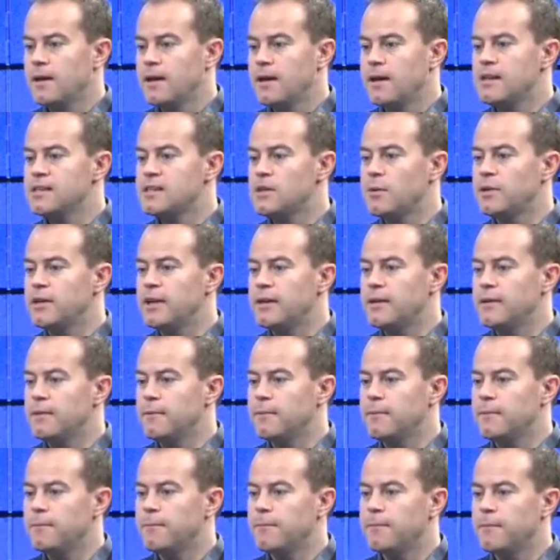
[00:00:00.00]
Here's how we did.
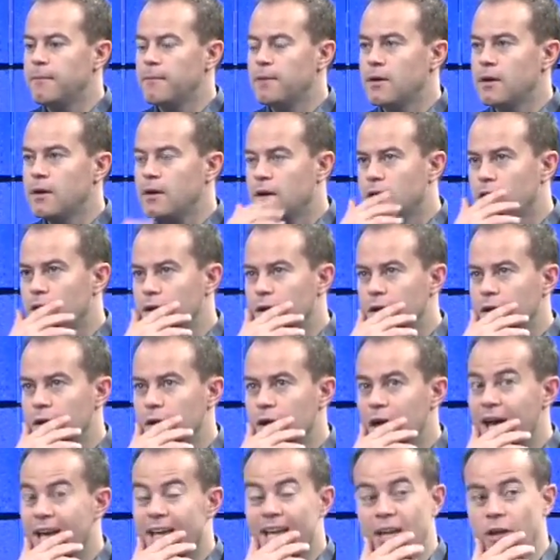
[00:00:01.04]

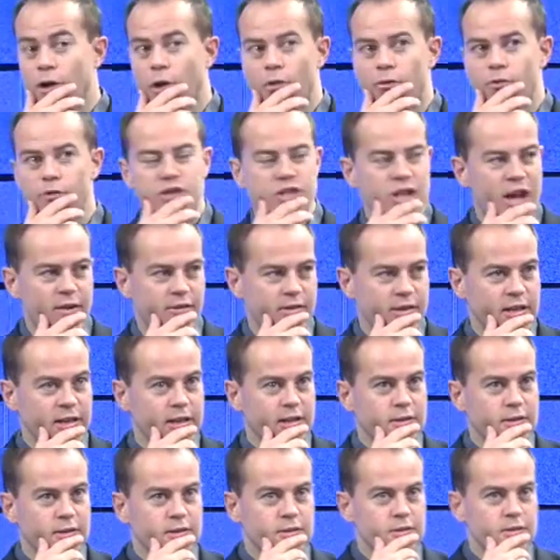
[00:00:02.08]
Again, not through charity
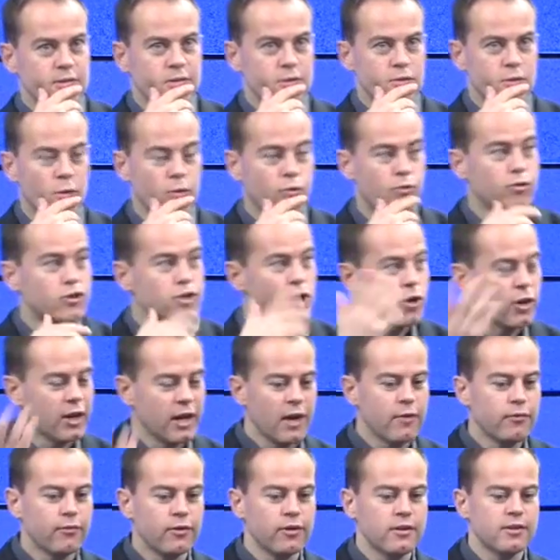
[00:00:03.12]
or through token
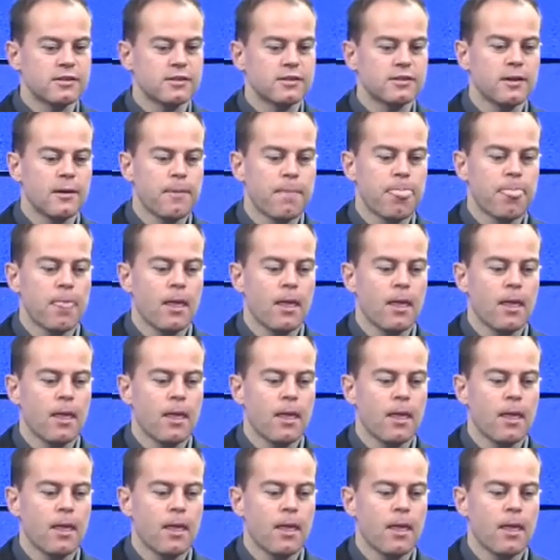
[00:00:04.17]
efforts,